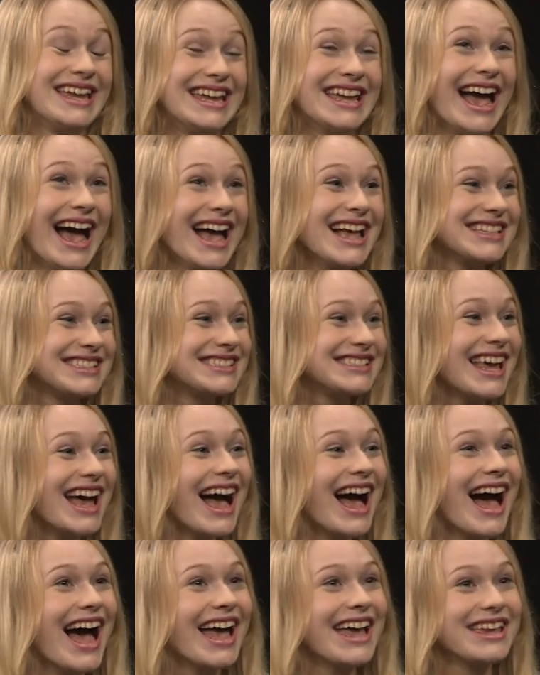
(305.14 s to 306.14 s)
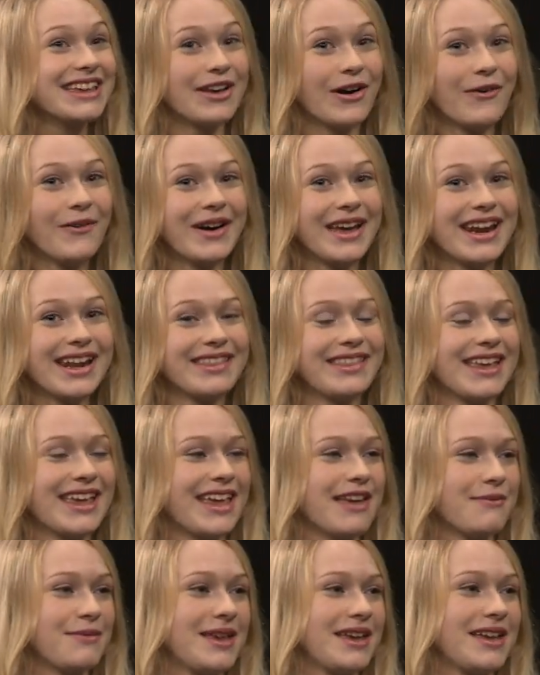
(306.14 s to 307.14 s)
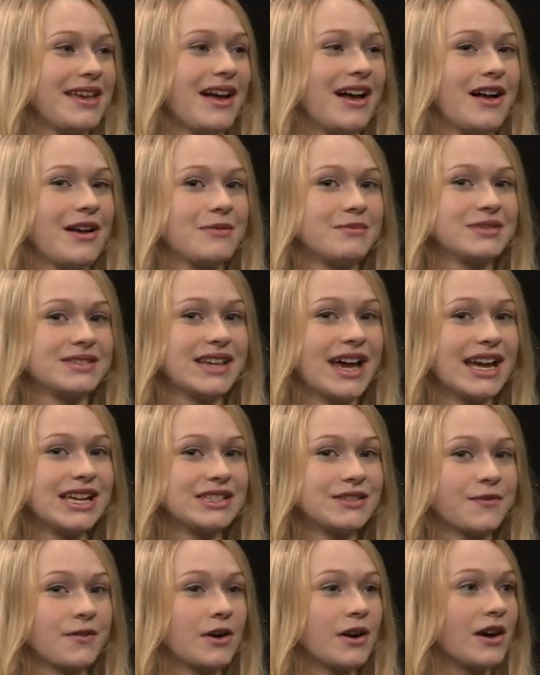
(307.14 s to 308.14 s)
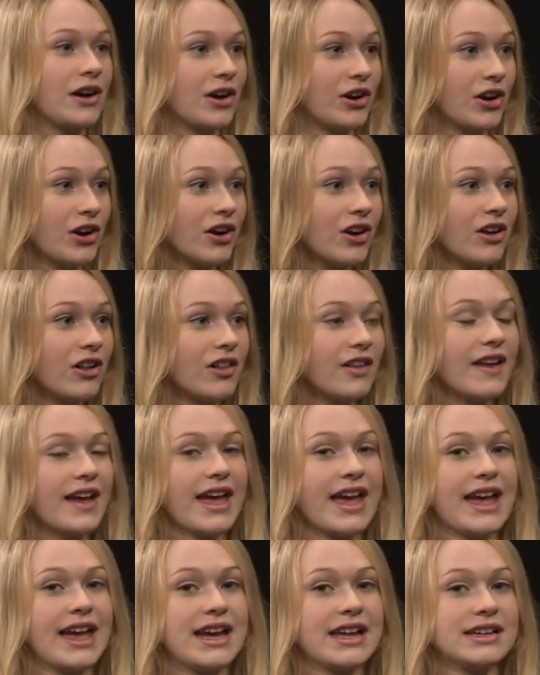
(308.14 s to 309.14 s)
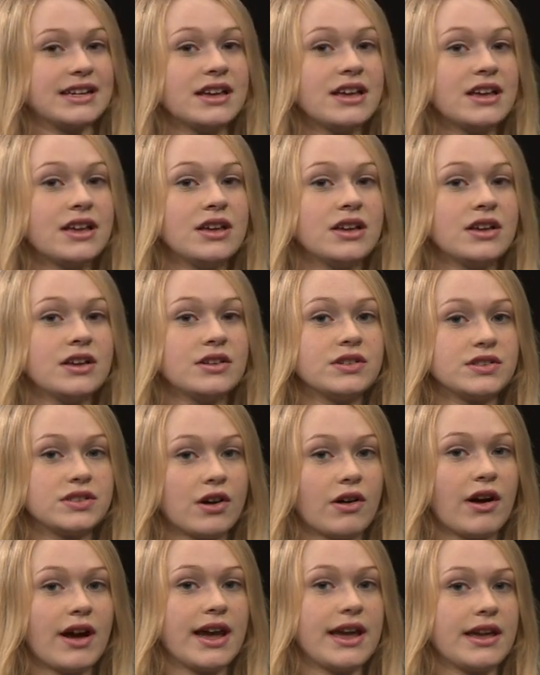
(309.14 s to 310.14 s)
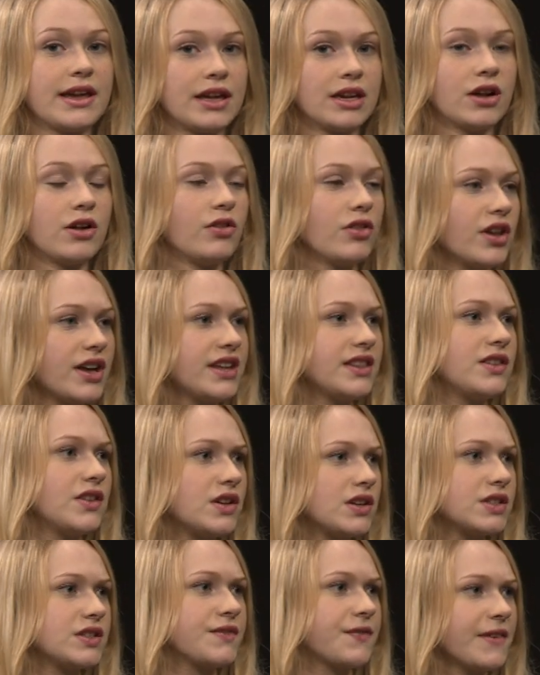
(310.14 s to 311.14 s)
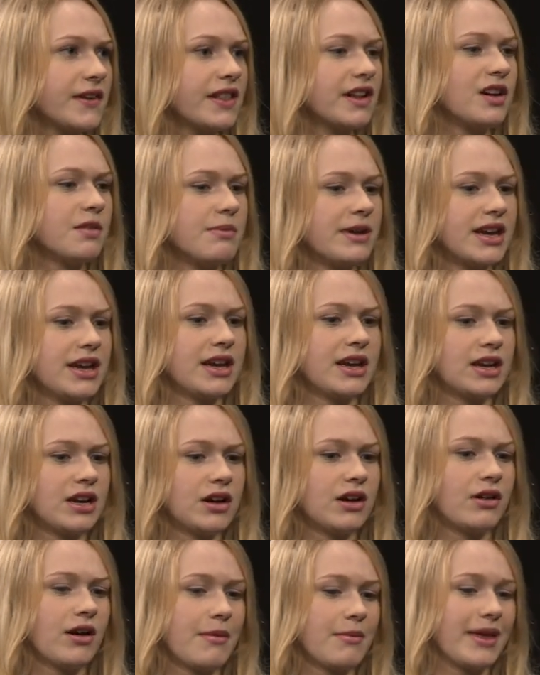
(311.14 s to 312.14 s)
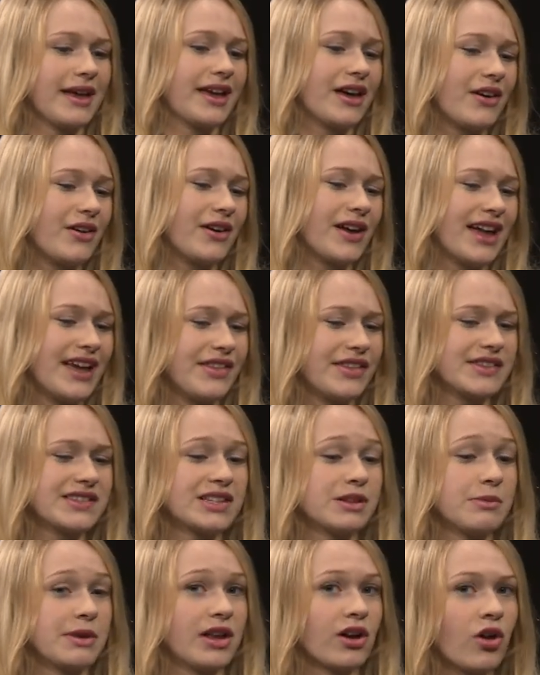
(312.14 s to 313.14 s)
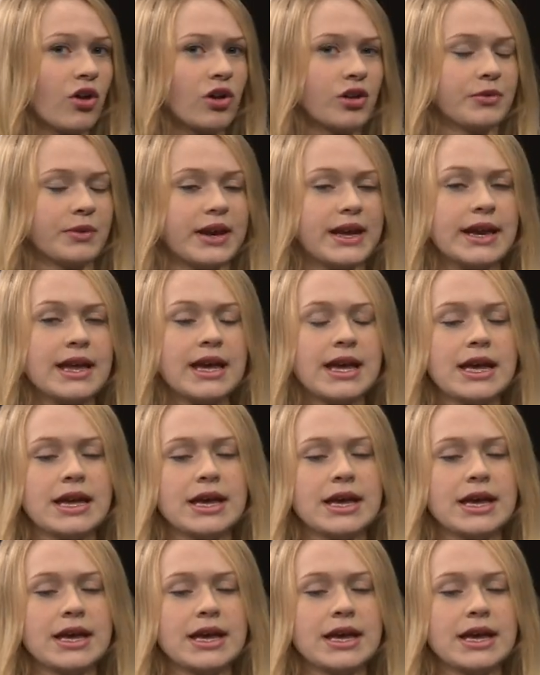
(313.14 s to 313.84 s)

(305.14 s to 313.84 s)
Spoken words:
Yes. I go in and they give me sides for a girl. And so I, look at those for a little bit. I'm like, okay, this will be a cold read.